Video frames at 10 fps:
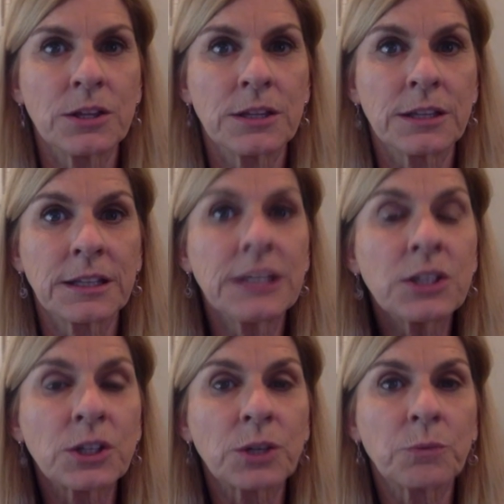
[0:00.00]
the
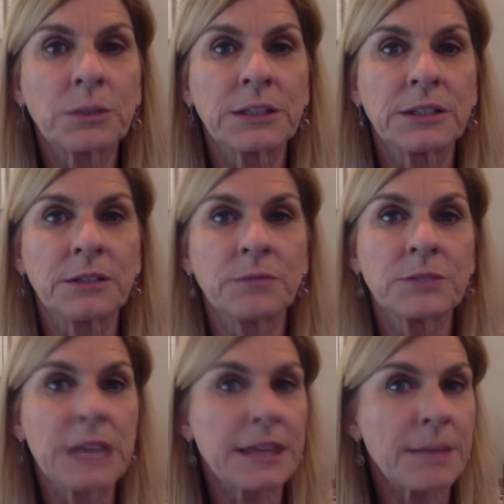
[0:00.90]
lender will
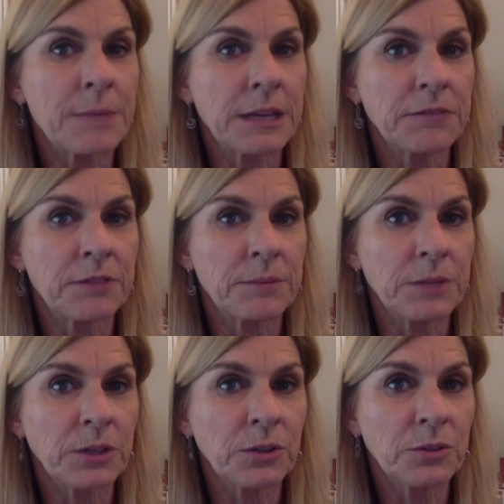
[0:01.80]
take that money from
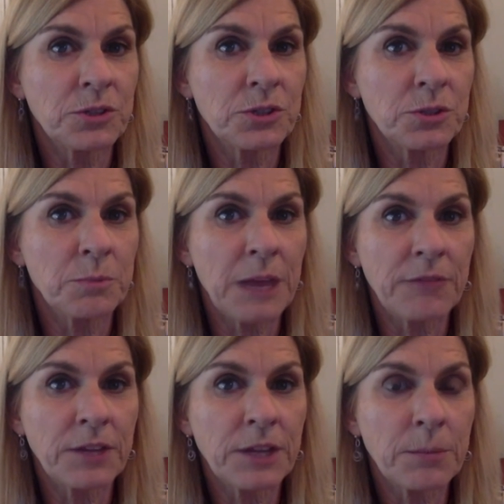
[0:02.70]
you to pay
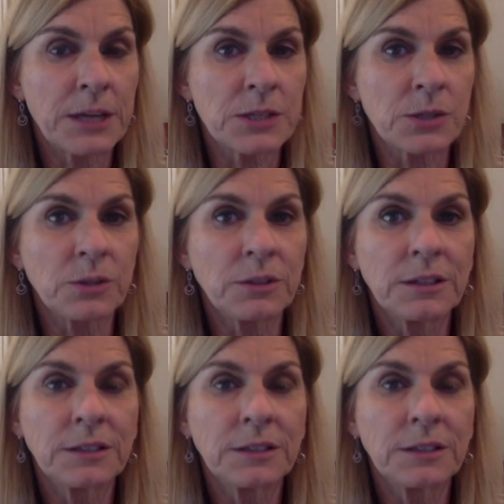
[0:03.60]
for the appraisal,